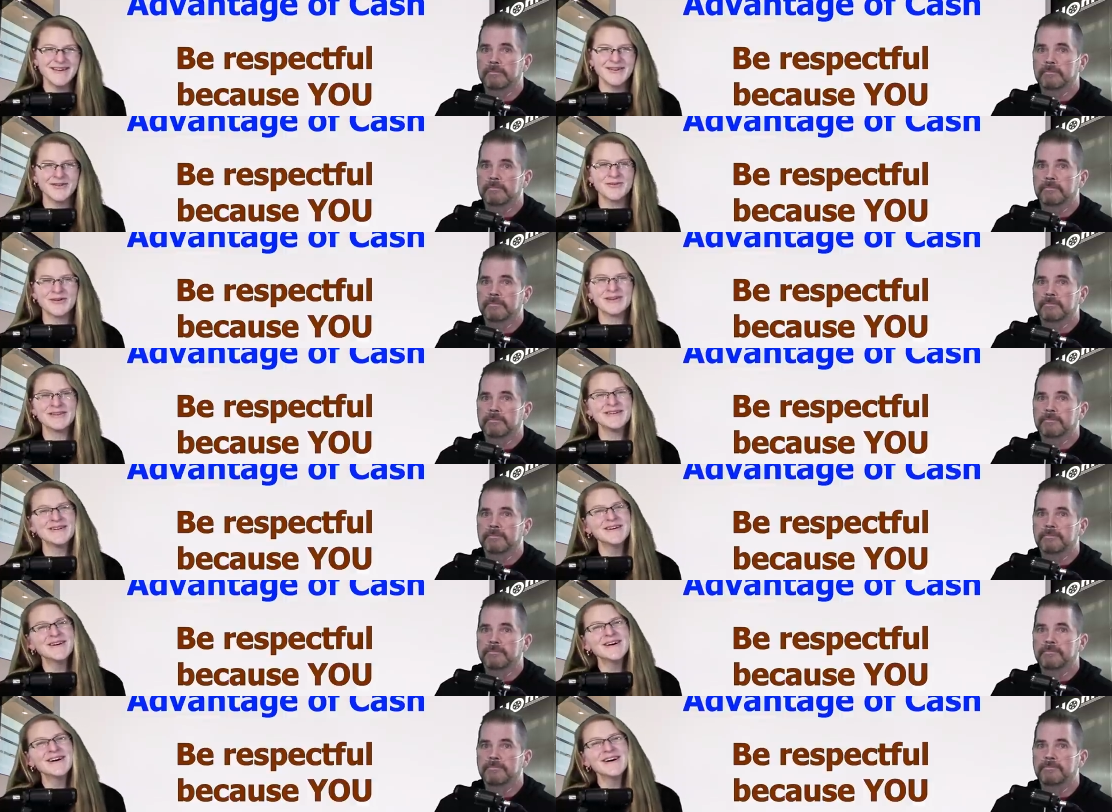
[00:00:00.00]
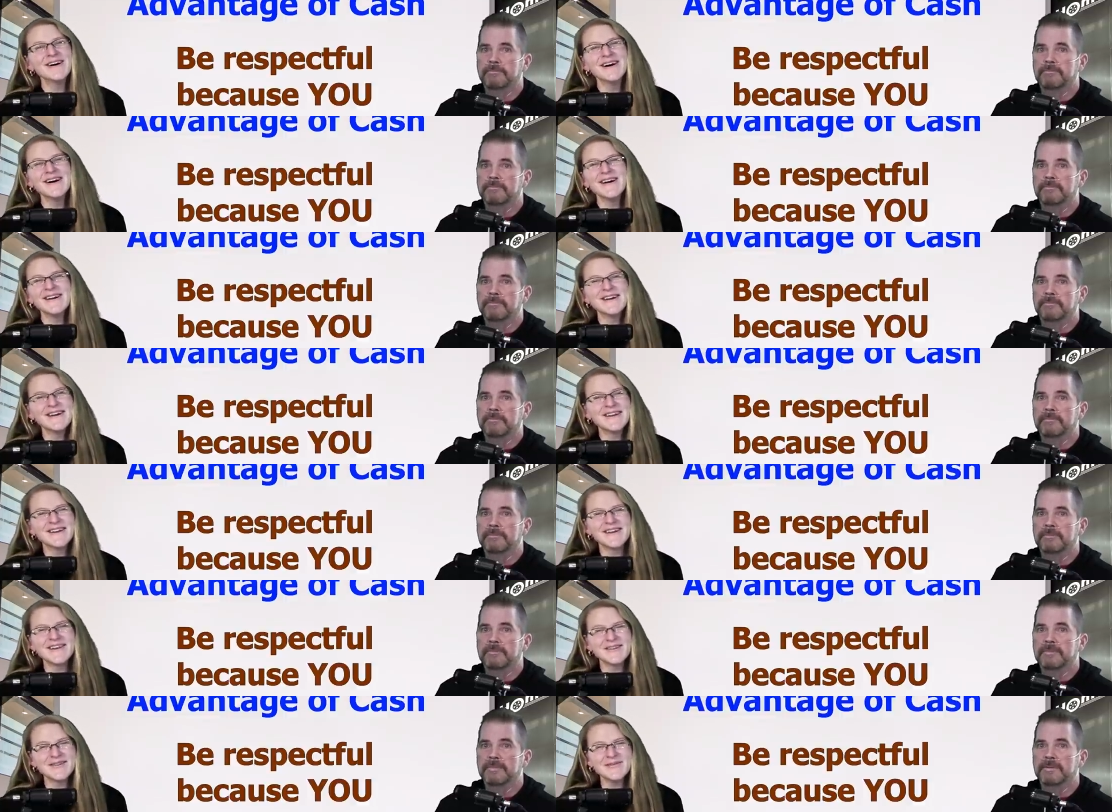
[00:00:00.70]
Speaker 1: Good one.
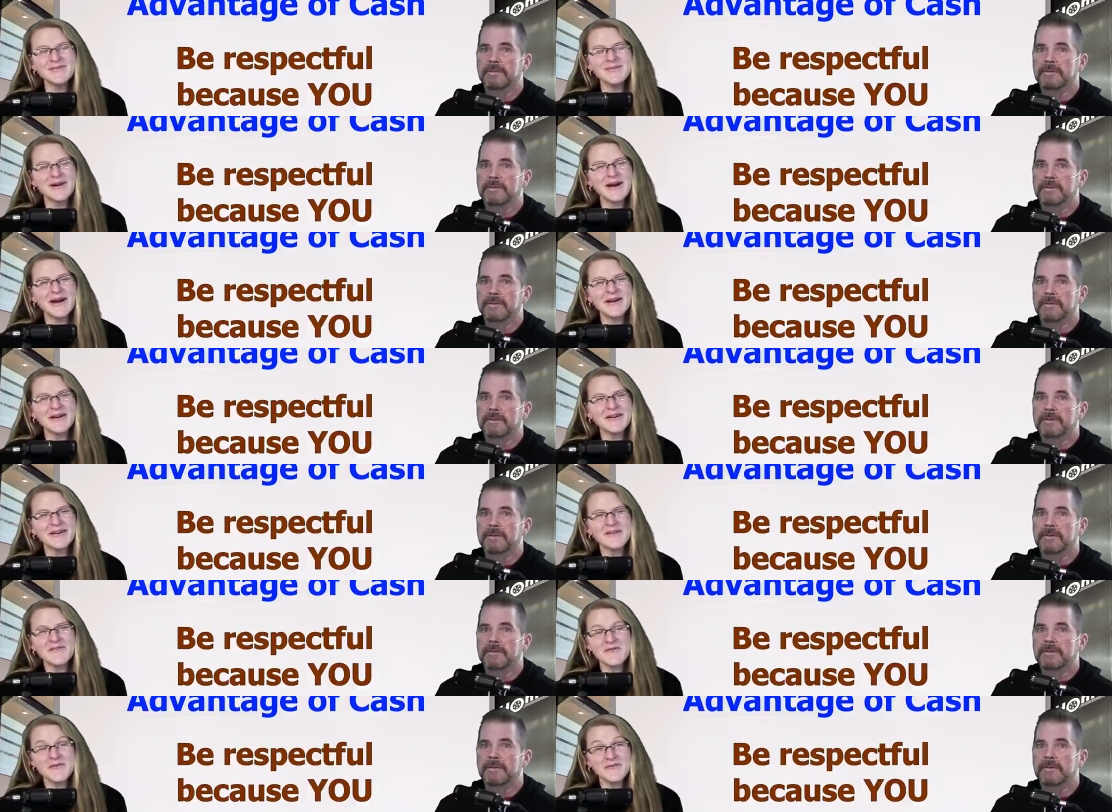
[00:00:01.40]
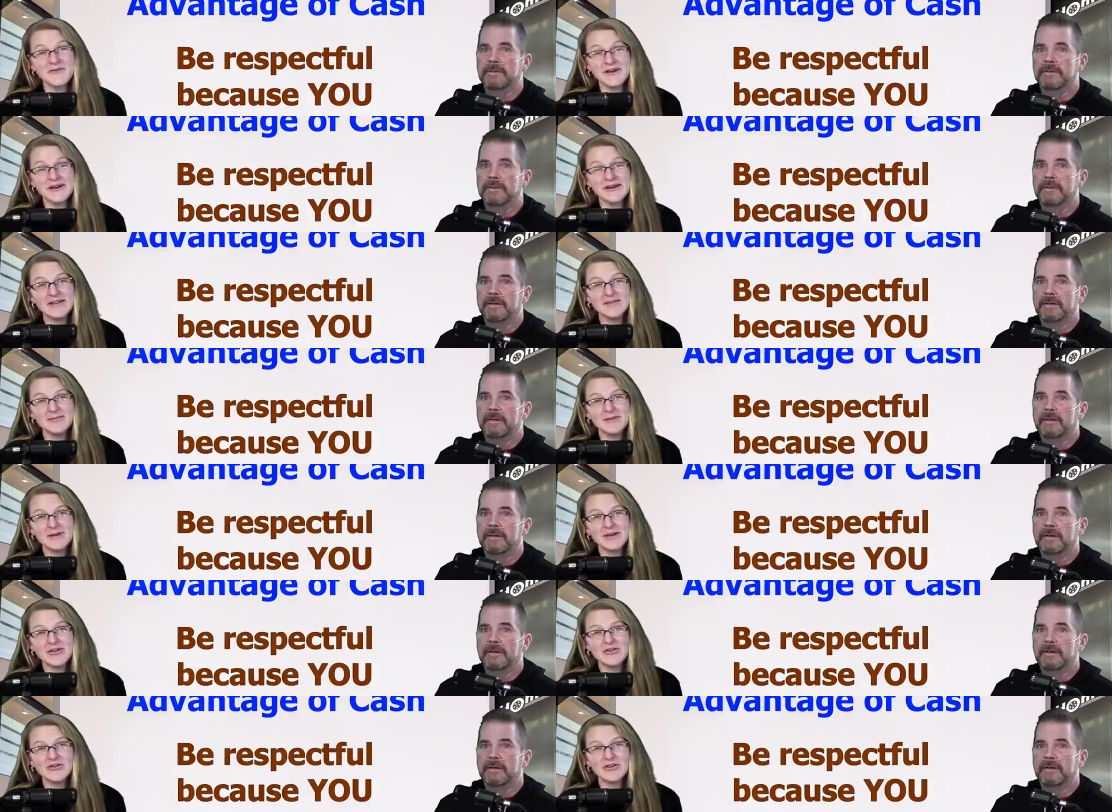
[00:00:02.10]
It doesn't matter if the finance
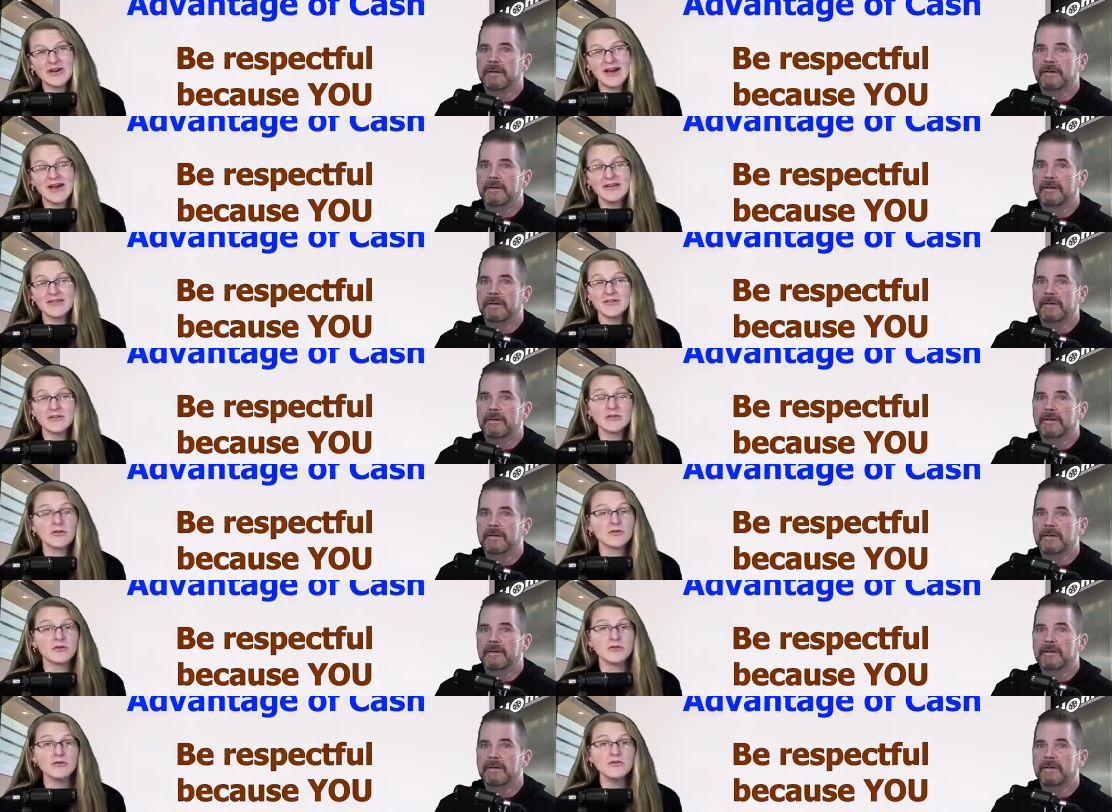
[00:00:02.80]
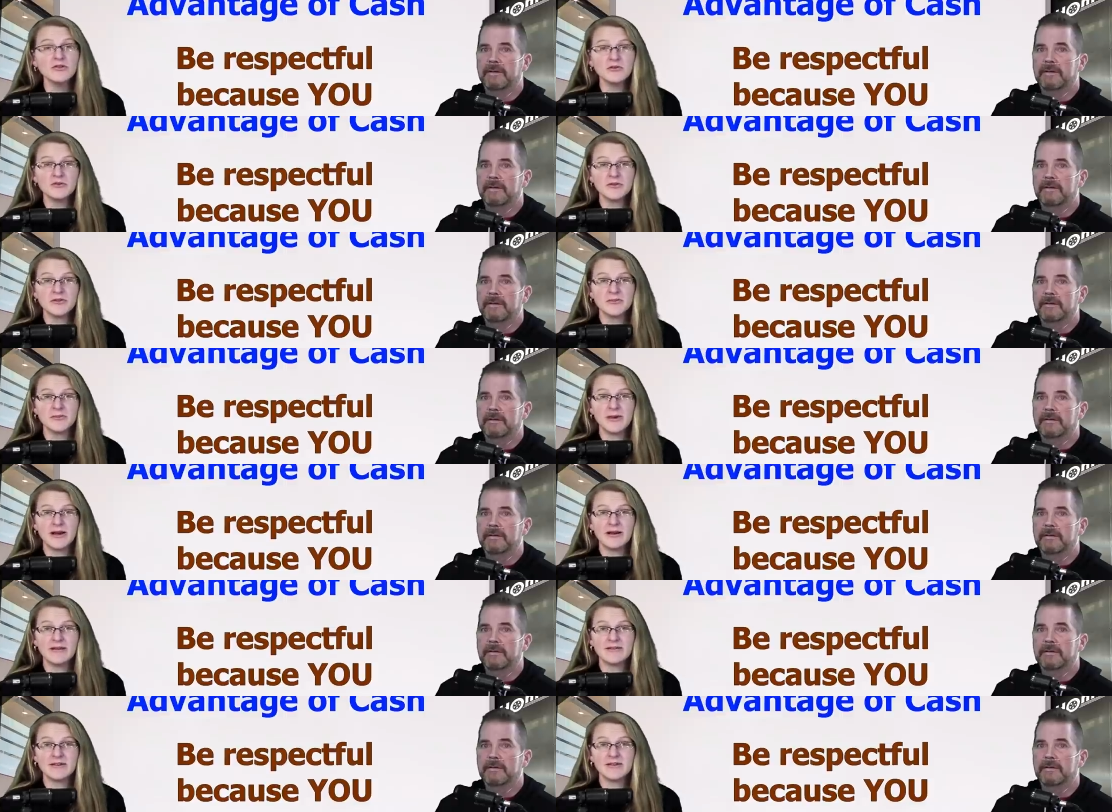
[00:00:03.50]
manager hasn't earned your
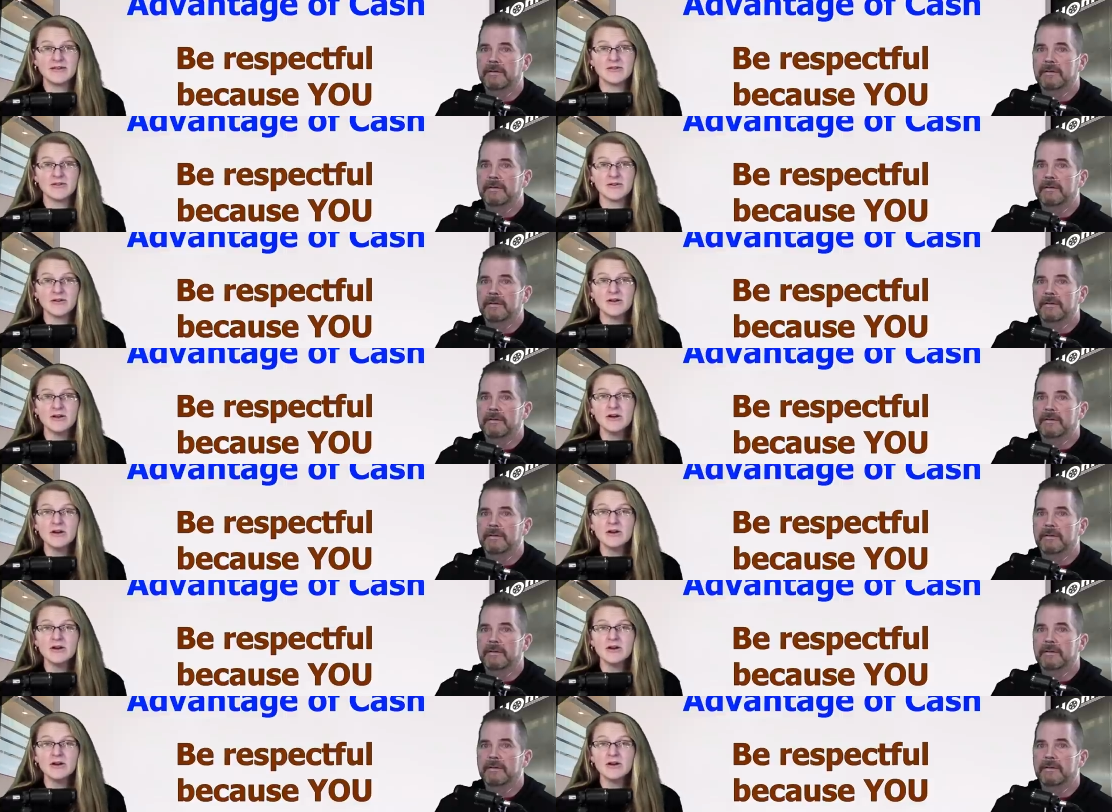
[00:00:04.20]
respect either.